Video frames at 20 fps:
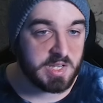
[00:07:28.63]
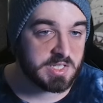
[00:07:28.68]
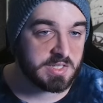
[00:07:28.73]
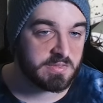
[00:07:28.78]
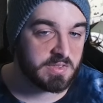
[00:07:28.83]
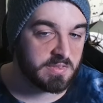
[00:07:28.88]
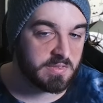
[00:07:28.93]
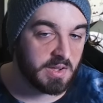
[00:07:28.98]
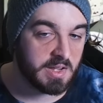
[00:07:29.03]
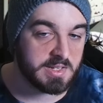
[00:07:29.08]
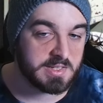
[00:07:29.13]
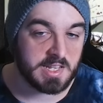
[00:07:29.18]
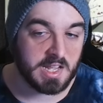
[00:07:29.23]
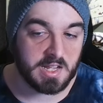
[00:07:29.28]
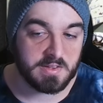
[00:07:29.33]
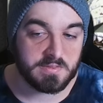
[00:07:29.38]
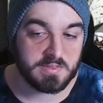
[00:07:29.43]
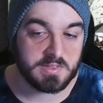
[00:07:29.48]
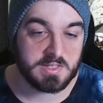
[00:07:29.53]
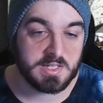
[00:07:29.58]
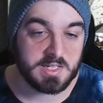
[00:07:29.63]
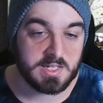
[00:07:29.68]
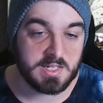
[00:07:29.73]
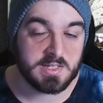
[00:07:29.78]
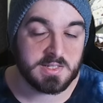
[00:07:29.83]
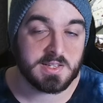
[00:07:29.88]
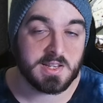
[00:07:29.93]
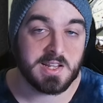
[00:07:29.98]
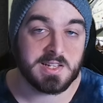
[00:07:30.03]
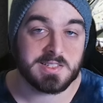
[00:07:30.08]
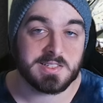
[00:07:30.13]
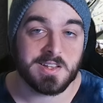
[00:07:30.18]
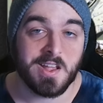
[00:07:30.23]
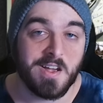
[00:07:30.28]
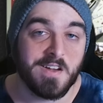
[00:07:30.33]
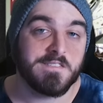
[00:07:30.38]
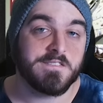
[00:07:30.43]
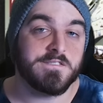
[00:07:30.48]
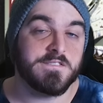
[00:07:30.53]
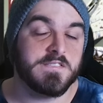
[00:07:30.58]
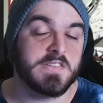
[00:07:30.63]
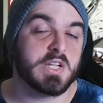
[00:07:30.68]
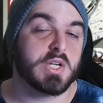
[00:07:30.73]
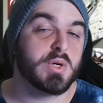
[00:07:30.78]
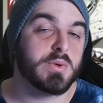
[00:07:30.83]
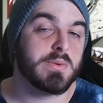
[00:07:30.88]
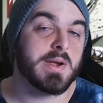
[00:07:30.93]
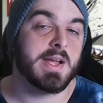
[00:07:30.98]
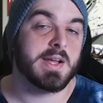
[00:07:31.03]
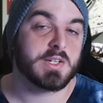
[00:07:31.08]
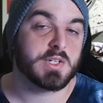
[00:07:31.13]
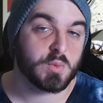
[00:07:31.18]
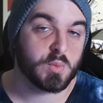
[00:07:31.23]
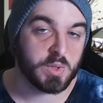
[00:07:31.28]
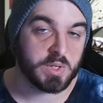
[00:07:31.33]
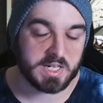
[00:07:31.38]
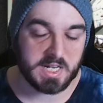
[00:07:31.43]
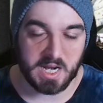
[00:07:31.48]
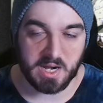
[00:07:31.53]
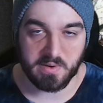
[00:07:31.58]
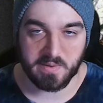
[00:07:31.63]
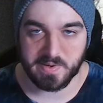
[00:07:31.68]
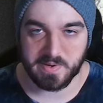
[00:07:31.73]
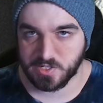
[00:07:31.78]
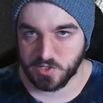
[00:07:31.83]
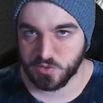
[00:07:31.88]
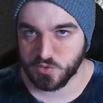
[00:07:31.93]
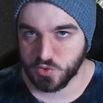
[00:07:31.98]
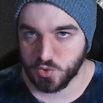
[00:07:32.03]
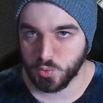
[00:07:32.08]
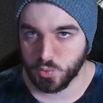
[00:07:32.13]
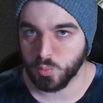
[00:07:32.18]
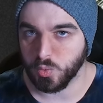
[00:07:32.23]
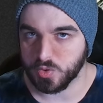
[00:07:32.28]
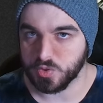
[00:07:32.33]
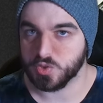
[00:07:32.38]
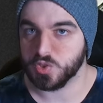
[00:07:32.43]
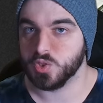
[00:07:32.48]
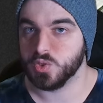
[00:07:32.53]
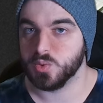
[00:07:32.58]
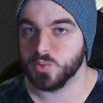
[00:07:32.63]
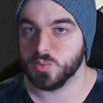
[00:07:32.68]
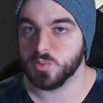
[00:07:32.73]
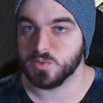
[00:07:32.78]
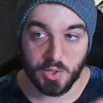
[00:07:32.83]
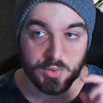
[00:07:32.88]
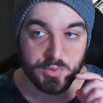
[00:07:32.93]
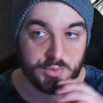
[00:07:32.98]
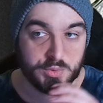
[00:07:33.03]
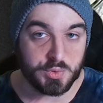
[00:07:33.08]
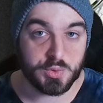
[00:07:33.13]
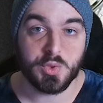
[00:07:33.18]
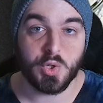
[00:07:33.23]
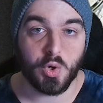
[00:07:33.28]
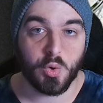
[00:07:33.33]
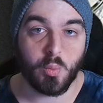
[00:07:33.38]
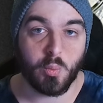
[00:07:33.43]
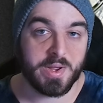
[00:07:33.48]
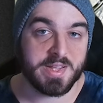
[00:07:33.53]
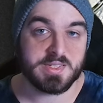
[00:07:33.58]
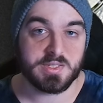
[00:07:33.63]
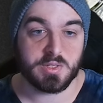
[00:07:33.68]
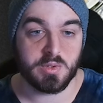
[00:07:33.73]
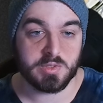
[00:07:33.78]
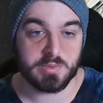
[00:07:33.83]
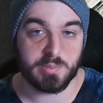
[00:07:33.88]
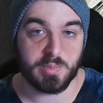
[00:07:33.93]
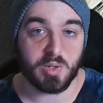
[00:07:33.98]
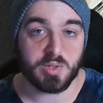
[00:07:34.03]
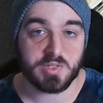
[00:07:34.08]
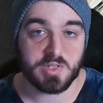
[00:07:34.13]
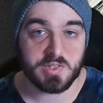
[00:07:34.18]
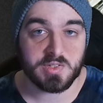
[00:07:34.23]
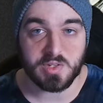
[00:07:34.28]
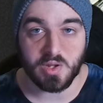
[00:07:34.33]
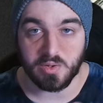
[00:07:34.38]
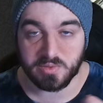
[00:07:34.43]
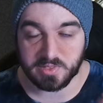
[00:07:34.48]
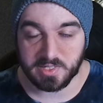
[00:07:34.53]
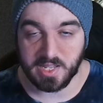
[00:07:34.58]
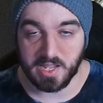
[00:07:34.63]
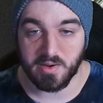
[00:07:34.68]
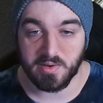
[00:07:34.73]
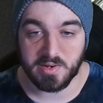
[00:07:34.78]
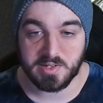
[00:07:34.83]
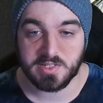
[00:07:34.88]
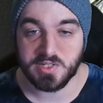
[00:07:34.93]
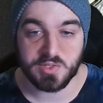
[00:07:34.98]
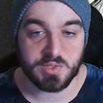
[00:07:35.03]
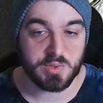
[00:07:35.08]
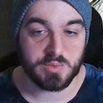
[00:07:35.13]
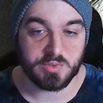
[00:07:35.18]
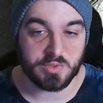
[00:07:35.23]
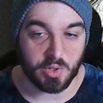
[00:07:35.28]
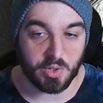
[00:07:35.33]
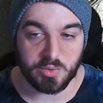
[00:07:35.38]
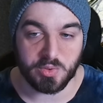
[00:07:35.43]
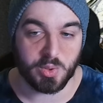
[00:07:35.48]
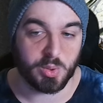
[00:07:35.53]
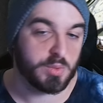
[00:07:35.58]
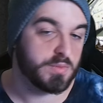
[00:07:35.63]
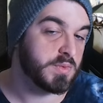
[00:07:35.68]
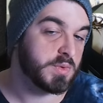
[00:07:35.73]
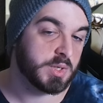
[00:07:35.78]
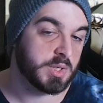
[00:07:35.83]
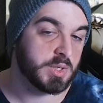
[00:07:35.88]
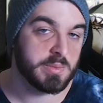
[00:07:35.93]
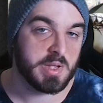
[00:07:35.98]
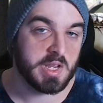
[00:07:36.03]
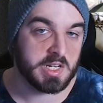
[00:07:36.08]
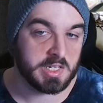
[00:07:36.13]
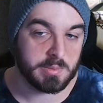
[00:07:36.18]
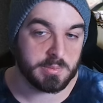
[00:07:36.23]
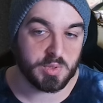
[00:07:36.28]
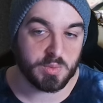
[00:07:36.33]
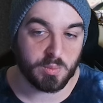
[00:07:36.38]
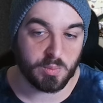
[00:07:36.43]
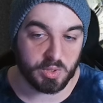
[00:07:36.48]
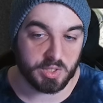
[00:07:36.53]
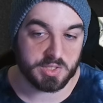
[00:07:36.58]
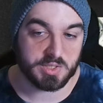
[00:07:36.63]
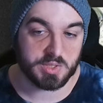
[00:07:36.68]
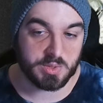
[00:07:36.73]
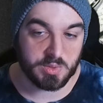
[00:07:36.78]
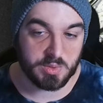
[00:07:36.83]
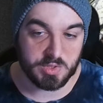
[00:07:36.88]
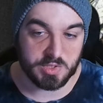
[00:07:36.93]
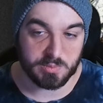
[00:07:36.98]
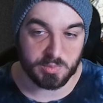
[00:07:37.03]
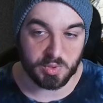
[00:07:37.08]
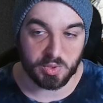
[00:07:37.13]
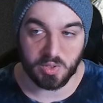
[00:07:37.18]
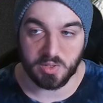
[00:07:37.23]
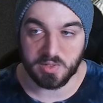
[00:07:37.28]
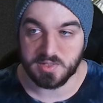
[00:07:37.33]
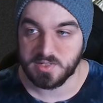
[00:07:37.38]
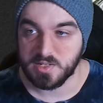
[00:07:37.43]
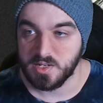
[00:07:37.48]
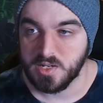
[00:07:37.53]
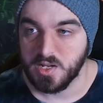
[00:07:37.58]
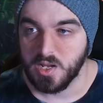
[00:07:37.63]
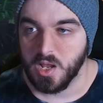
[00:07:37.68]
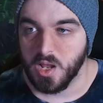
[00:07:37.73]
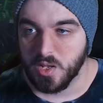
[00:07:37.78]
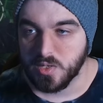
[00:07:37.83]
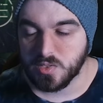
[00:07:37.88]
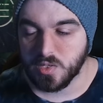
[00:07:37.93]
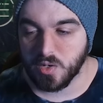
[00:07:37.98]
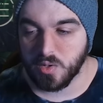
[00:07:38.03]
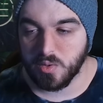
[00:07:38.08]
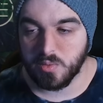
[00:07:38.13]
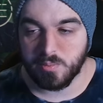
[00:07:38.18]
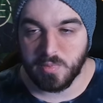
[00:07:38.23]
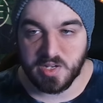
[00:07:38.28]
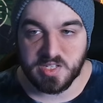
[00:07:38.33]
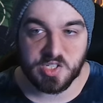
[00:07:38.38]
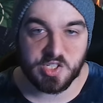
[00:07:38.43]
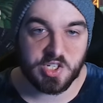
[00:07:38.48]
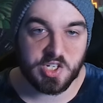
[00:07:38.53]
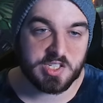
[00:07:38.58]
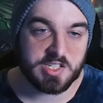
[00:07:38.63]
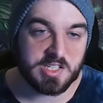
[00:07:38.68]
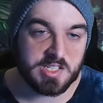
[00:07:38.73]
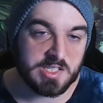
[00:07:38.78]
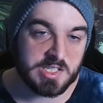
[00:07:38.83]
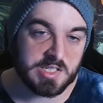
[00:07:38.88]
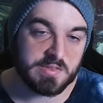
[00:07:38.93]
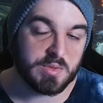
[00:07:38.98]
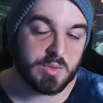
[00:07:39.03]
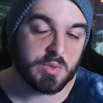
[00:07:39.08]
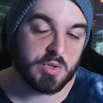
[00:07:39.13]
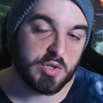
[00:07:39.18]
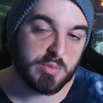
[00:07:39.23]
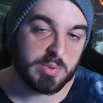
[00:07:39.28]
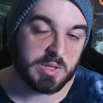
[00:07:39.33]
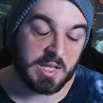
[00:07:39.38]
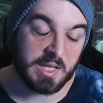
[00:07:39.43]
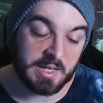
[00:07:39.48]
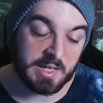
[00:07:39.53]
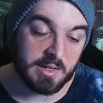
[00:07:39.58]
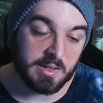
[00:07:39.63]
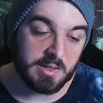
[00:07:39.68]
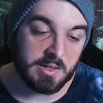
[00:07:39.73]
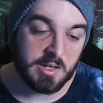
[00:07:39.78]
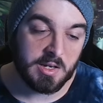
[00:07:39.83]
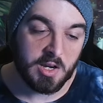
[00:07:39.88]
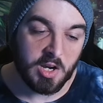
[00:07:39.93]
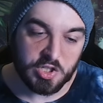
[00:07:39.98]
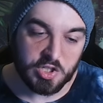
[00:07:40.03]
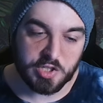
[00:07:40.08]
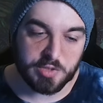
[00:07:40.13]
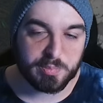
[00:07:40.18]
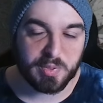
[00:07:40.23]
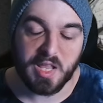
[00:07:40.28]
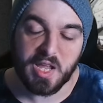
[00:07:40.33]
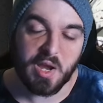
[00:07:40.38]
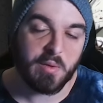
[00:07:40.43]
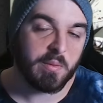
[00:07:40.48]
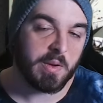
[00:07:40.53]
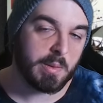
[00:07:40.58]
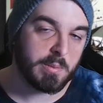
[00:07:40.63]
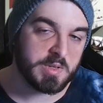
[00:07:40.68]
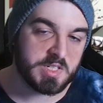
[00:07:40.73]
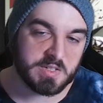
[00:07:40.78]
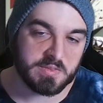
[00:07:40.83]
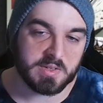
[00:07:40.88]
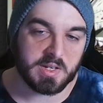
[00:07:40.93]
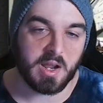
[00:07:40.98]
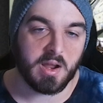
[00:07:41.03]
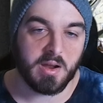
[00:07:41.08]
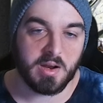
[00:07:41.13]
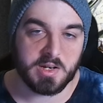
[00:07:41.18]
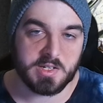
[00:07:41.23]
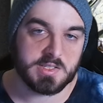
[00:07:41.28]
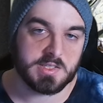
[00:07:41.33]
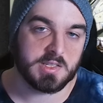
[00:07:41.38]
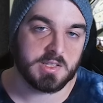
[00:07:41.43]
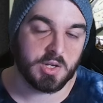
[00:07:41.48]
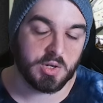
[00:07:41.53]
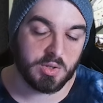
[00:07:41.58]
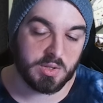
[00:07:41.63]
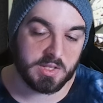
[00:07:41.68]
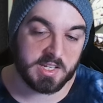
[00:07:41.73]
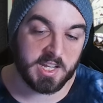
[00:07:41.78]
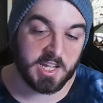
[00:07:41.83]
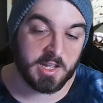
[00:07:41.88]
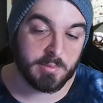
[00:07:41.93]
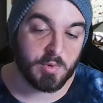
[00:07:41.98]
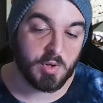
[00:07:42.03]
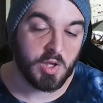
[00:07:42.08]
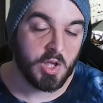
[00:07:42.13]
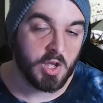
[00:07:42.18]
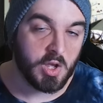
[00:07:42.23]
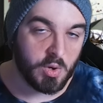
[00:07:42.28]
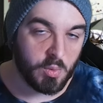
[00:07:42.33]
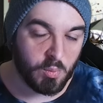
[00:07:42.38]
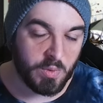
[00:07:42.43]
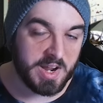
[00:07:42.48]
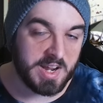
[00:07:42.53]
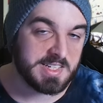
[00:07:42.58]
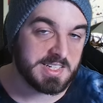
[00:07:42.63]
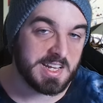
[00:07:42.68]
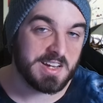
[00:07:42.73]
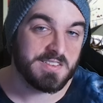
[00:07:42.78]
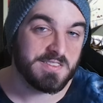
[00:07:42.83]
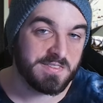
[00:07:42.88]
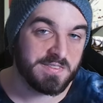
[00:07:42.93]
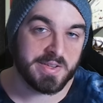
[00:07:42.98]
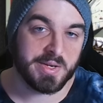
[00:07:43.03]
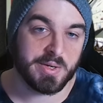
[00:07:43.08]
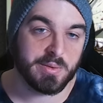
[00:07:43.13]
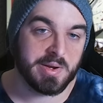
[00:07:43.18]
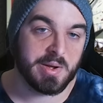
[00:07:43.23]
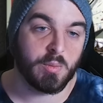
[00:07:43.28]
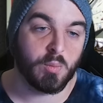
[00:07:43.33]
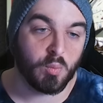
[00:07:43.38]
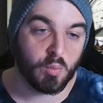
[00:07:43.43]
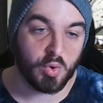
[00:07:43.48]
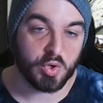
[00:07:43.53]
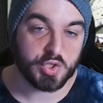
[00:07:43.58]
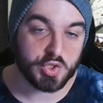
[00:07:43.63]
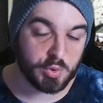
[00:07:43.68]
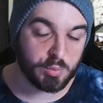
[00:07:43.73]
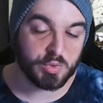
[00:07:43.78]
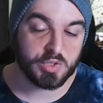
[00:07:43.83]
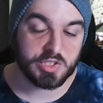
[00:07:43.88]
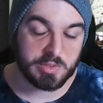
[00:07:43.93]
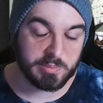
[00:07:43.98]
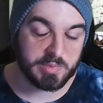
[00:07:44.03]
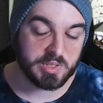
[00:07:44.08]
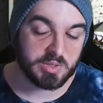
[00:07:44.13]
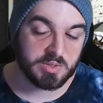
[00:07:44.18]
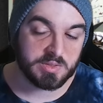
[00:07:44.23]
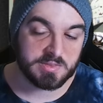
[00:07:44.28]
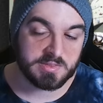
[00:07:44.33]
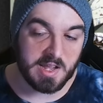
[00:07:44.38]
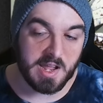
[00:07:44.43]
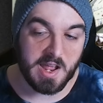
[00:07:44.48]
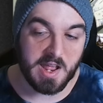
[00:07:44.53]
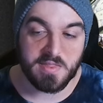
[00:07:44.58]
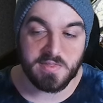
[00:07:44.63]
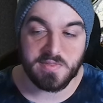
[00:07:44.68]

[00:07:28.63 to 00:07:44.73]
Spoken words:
of advice I have for these is figure out what characters you want to use. Do not waste those boxes on characters you don't know if you're going to end up wanting to use them or not. So my suggestion is, if you're a new player, just play around with different characters in the early game, wait and figure out what you want to build, and